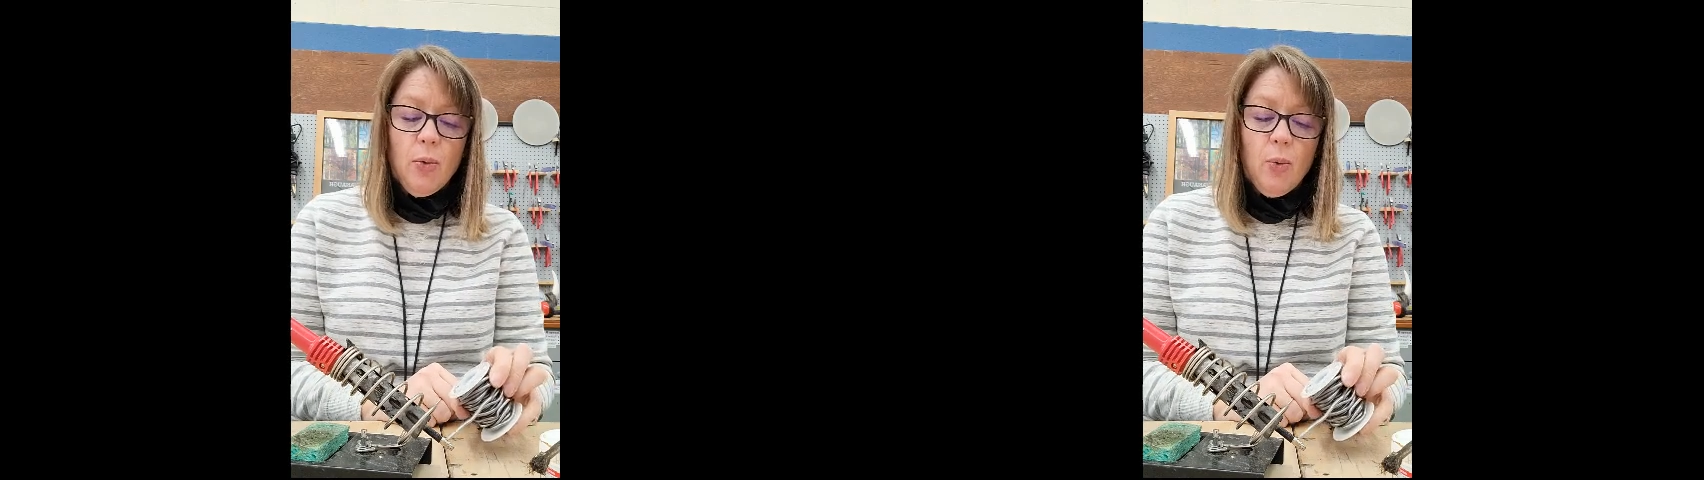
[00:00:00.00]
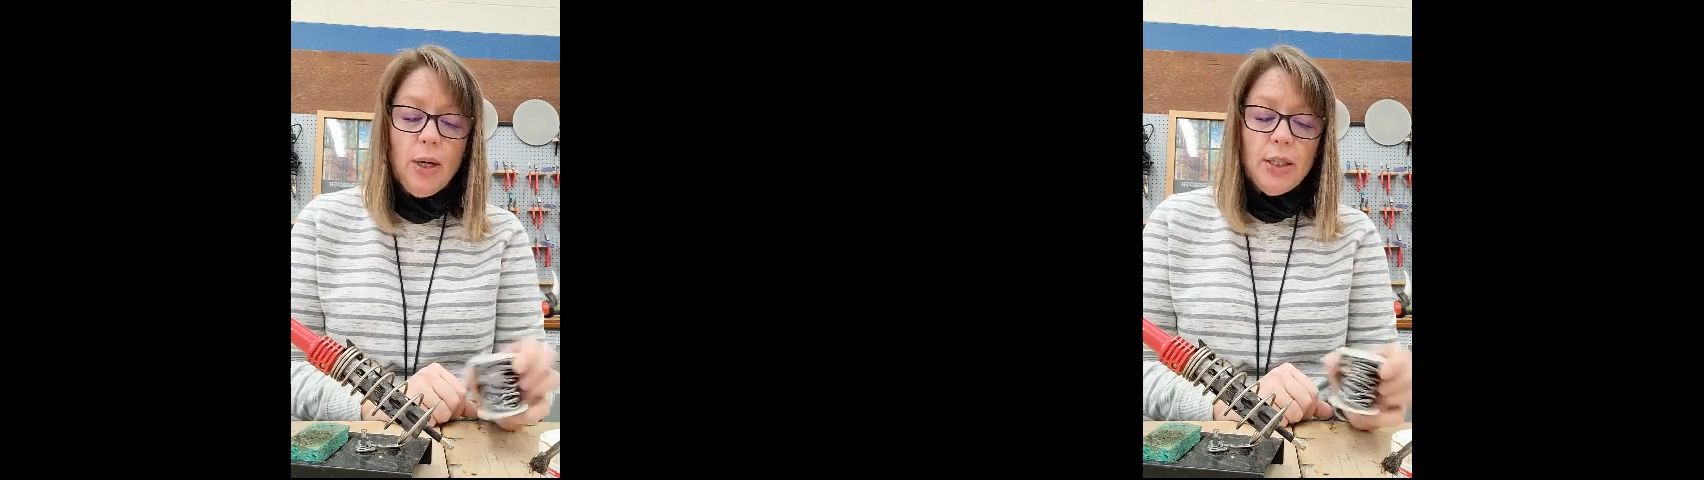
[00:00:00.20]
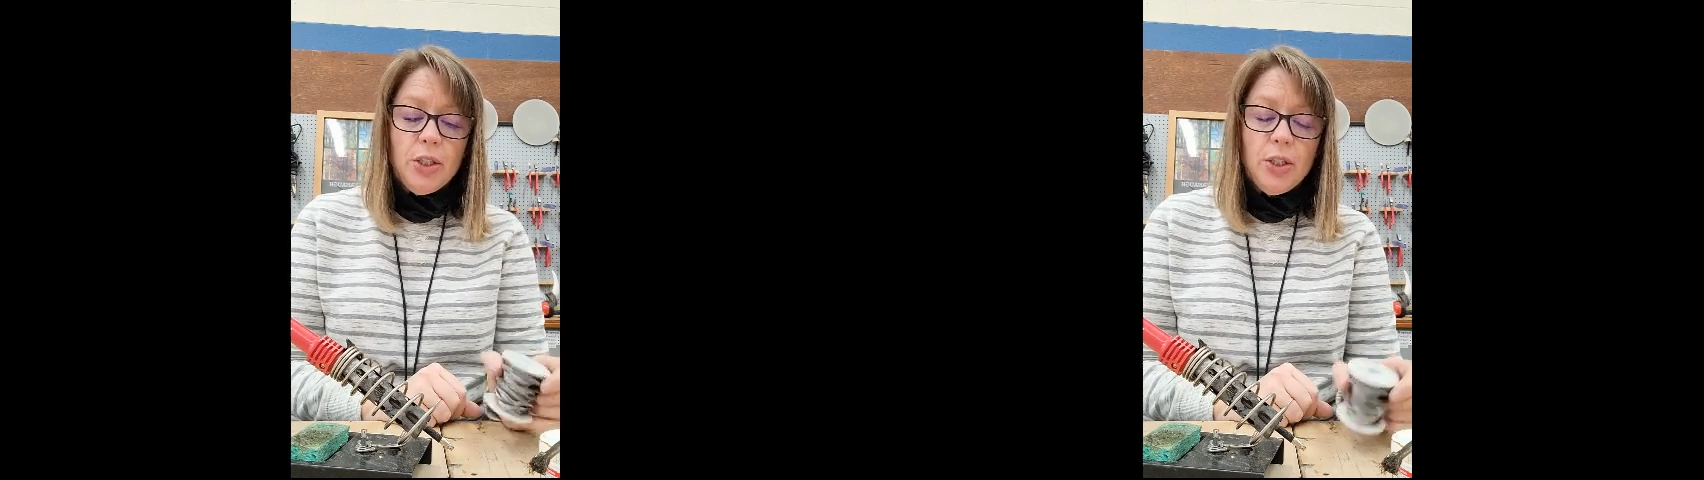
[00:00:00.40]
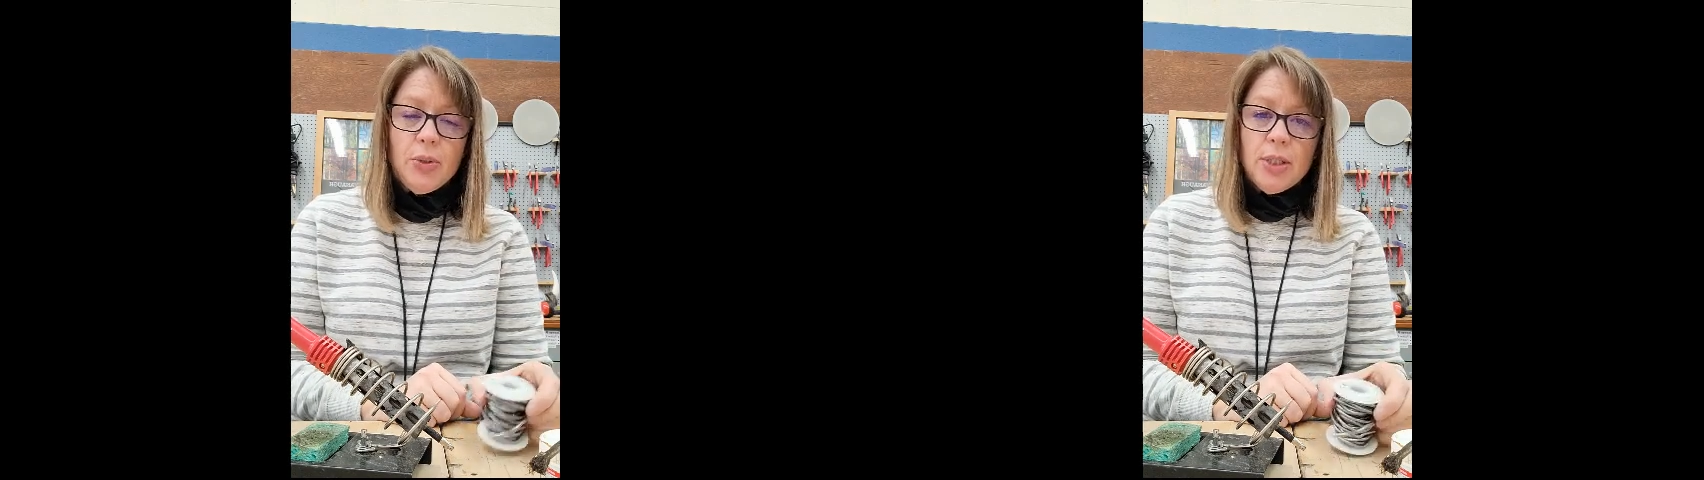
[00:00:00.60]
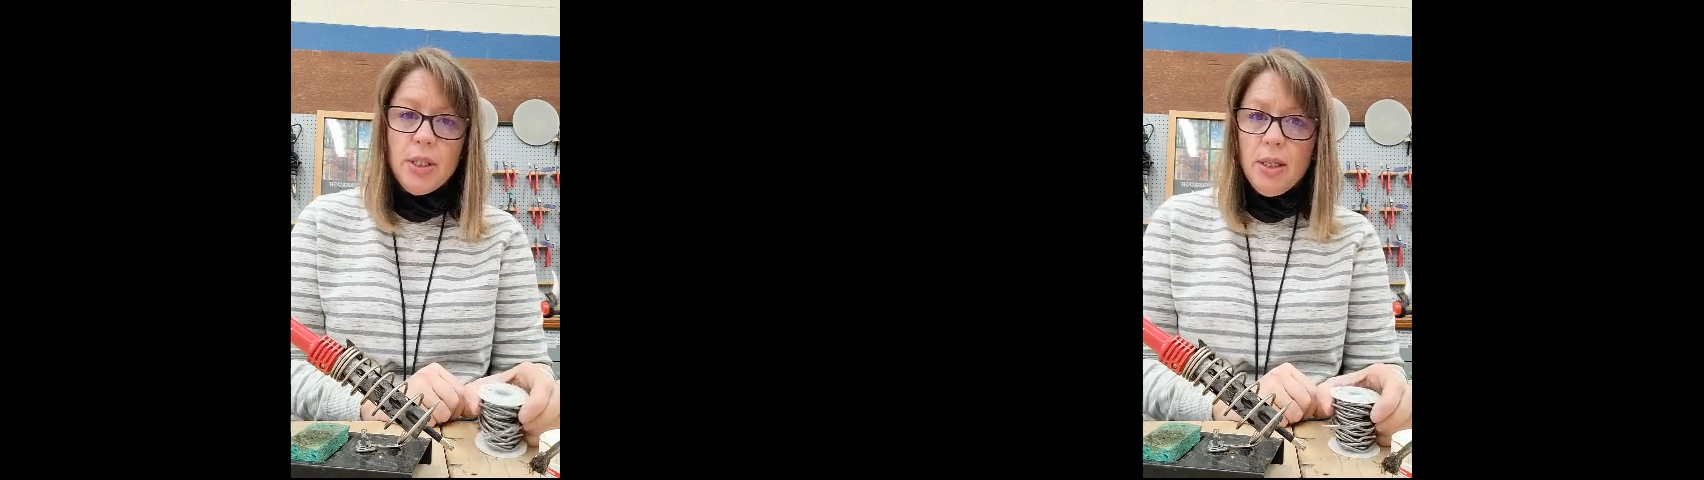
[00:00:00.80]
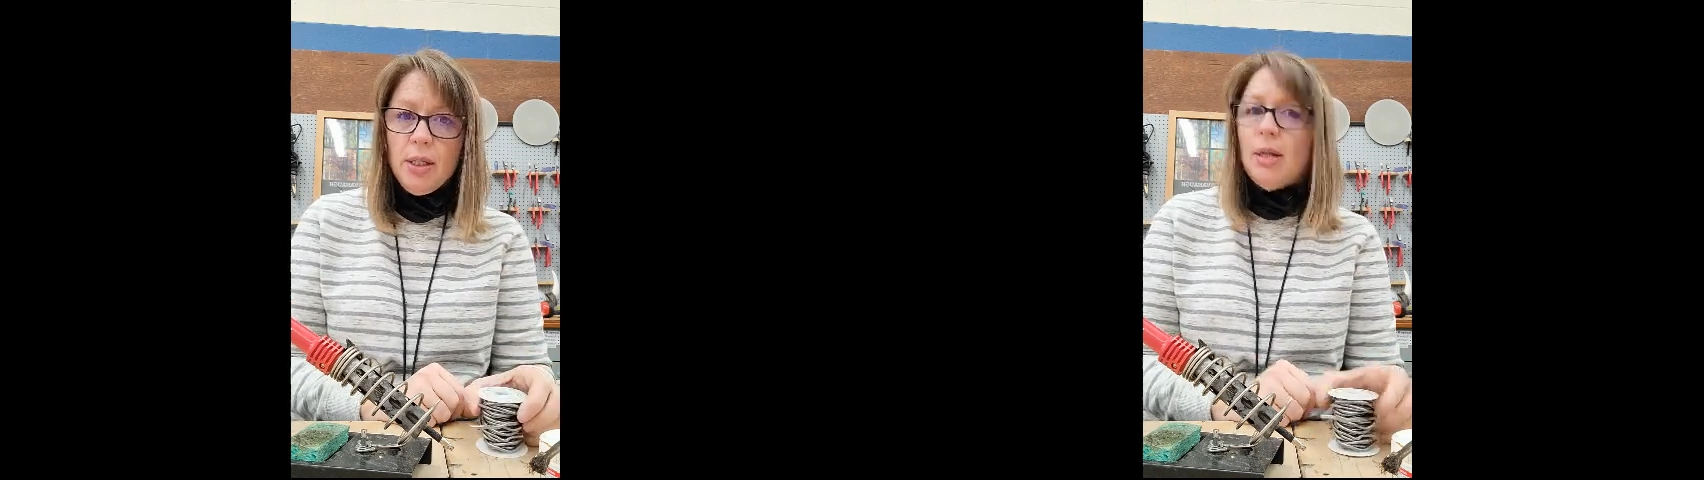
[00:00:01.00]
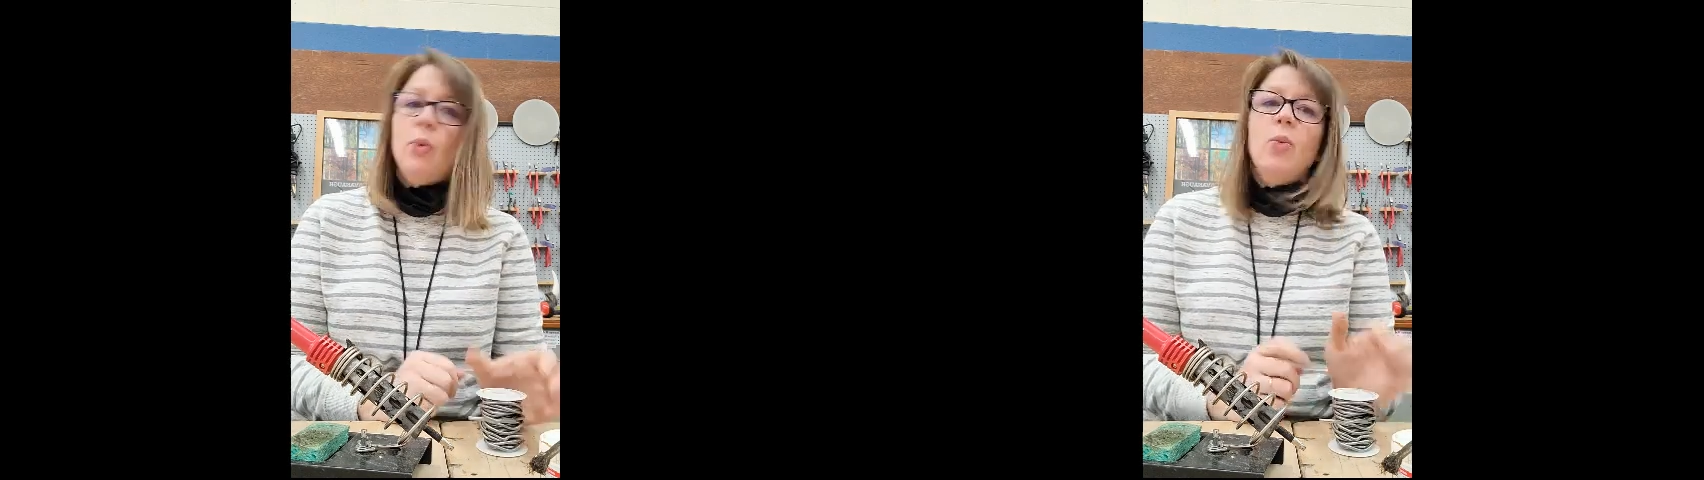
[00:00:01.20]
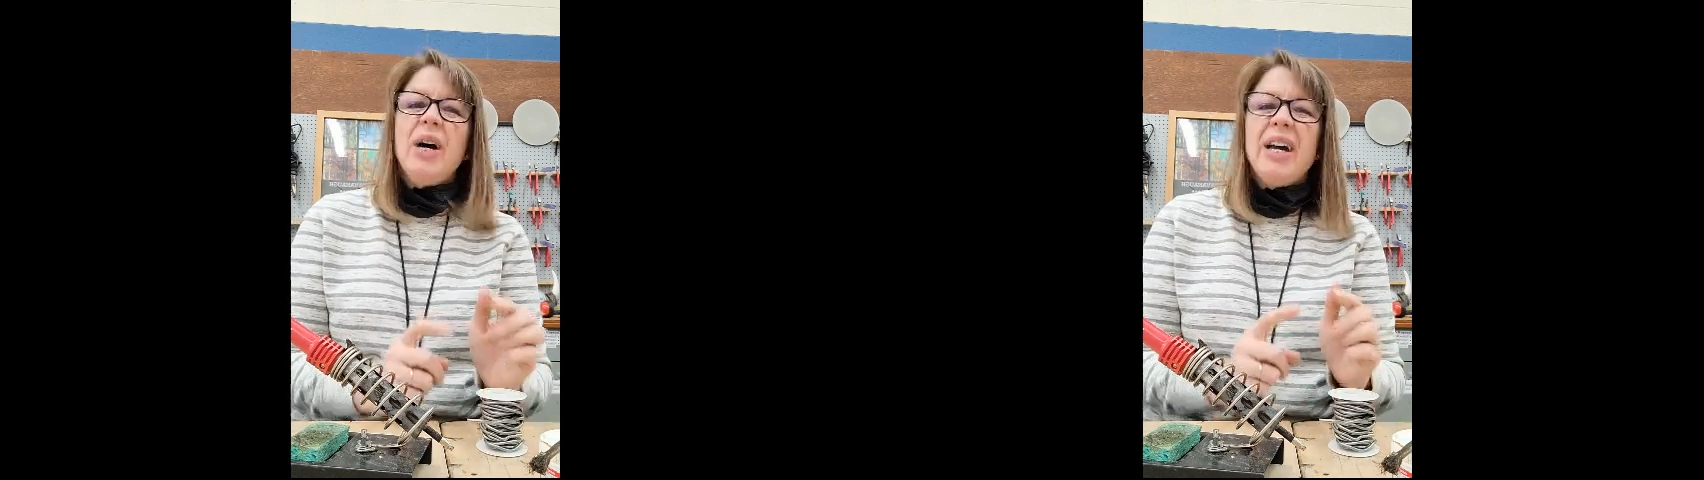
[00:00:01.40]
Once you see
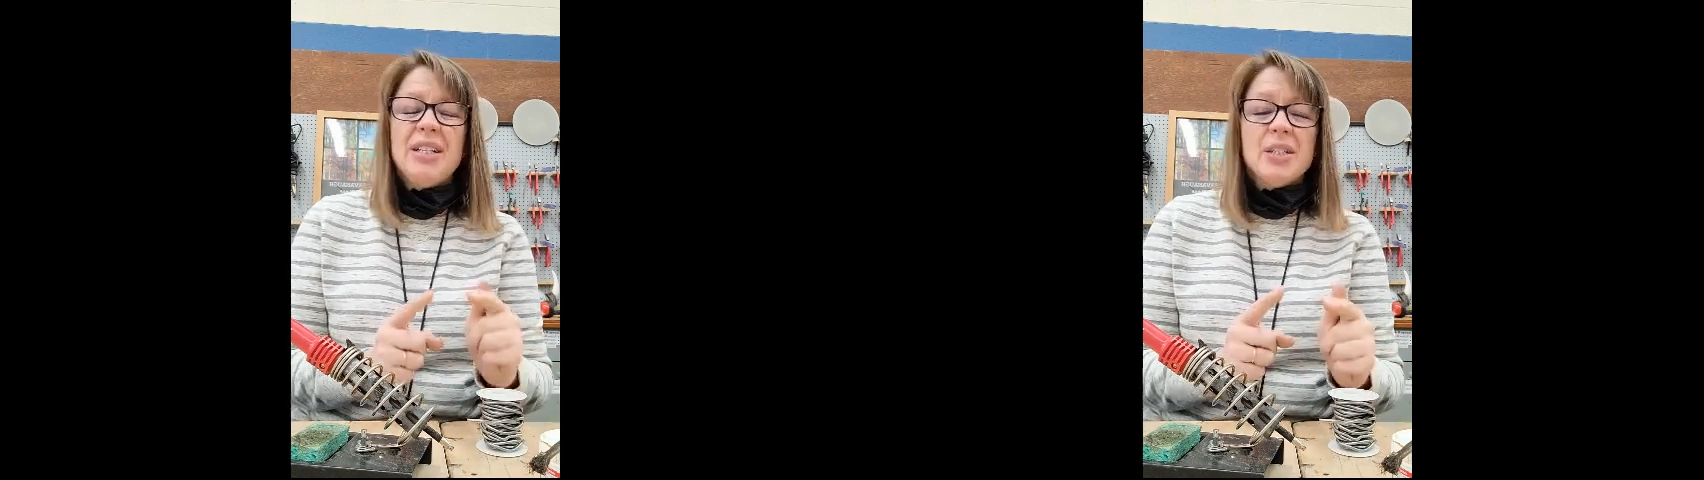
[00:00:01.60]
that, one,